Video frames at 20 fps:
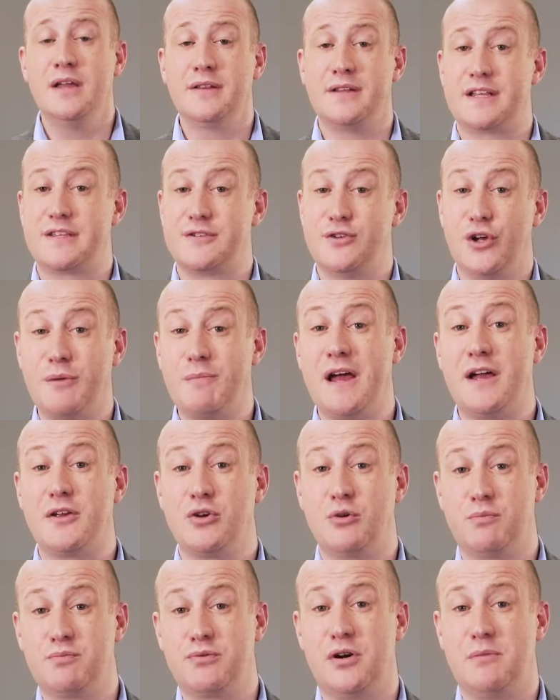That's not about
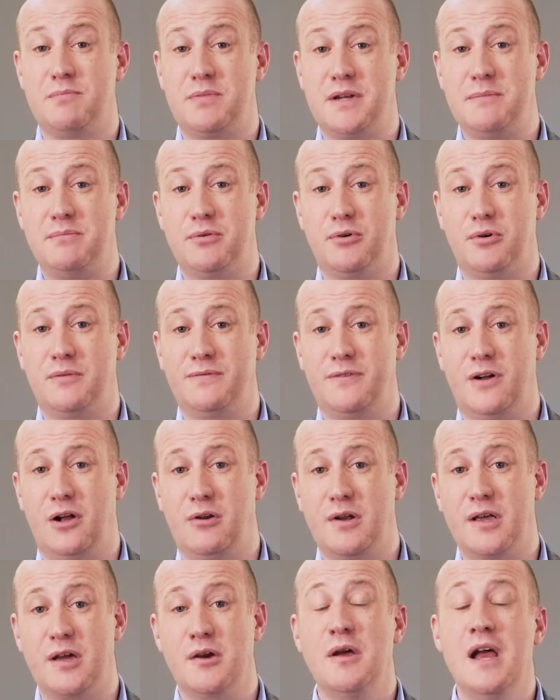your property
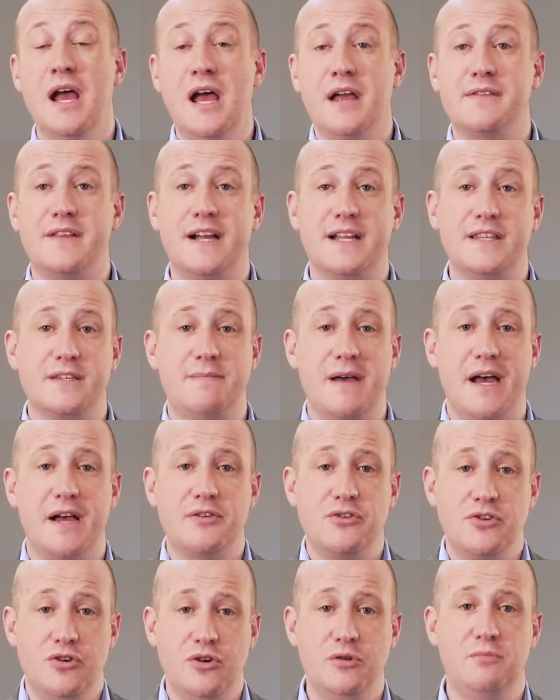portfolio, that's
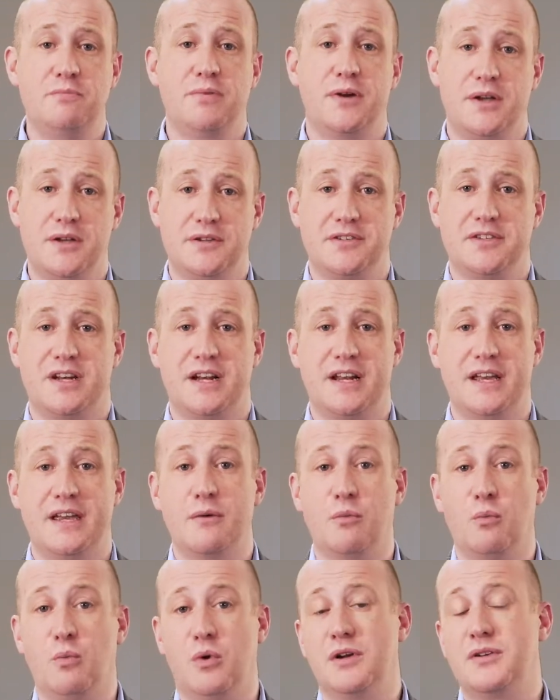about you personally.
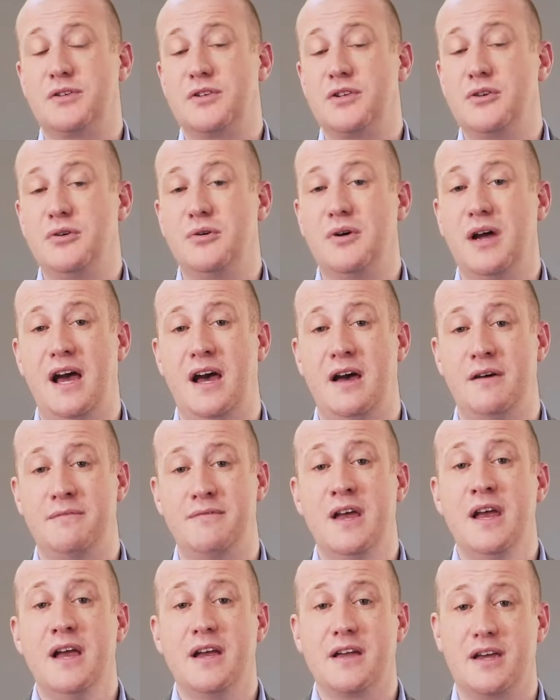What do you
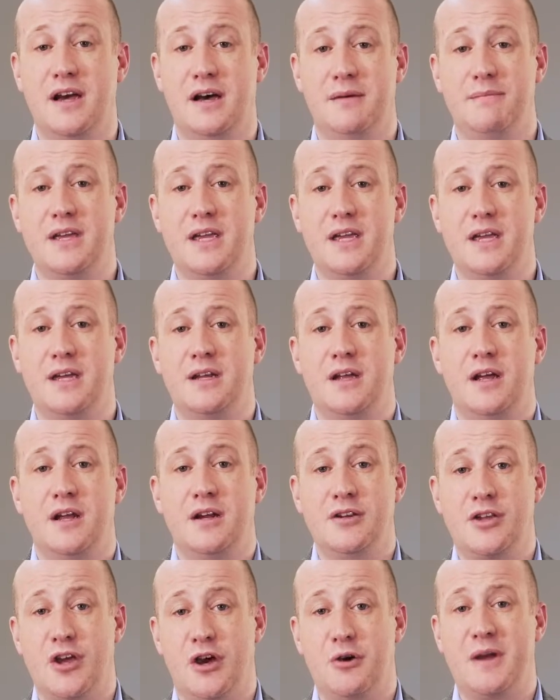have coming in
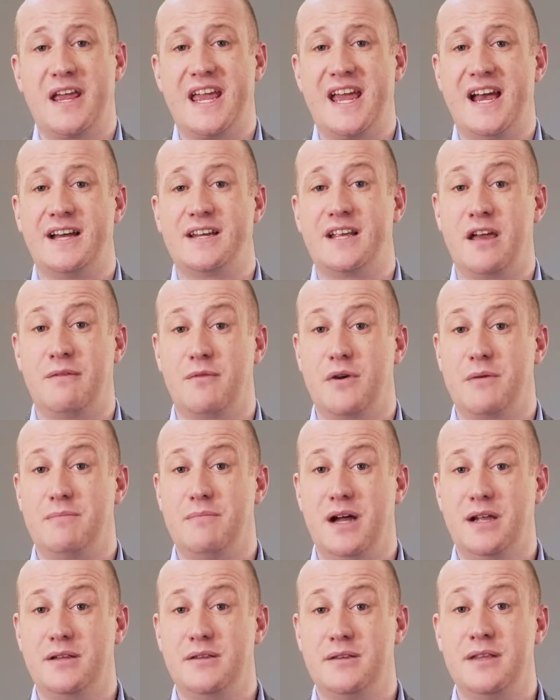and going out every
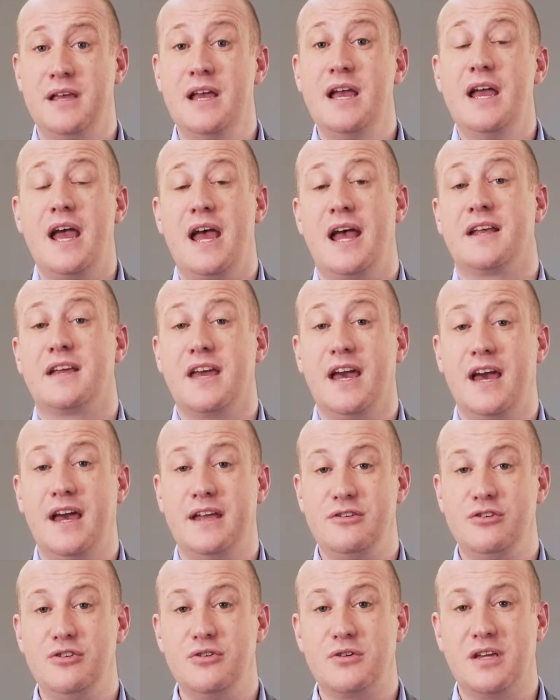month, and
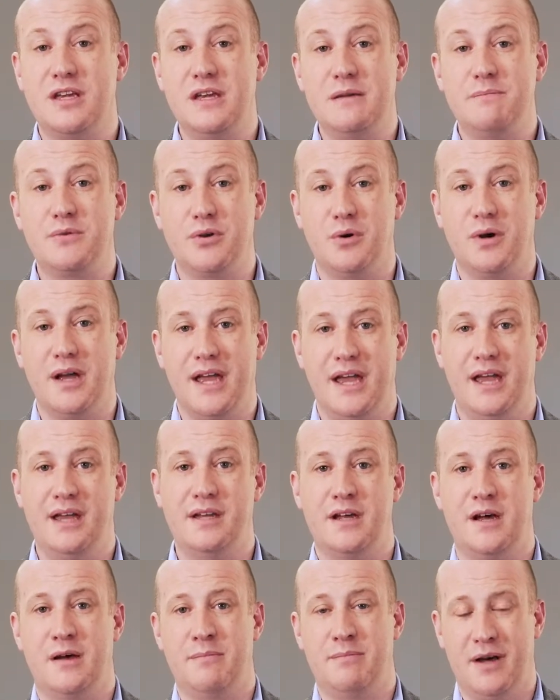can you keep your
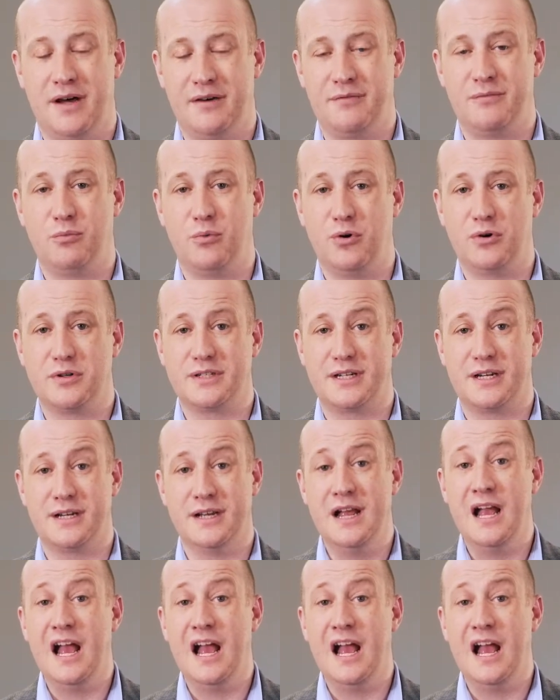head above water?